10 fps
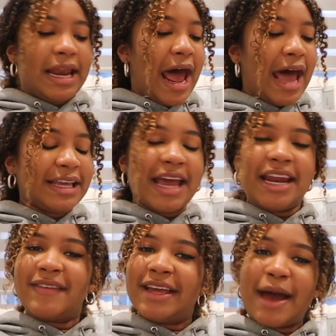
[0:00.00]
and I
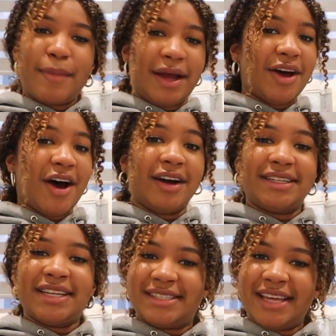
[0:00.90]
can't even get my
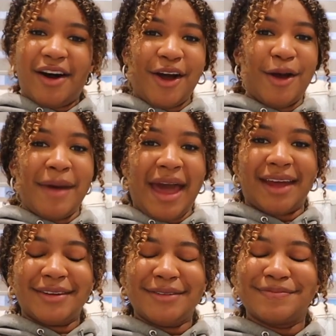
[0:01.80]
dog to sit on command.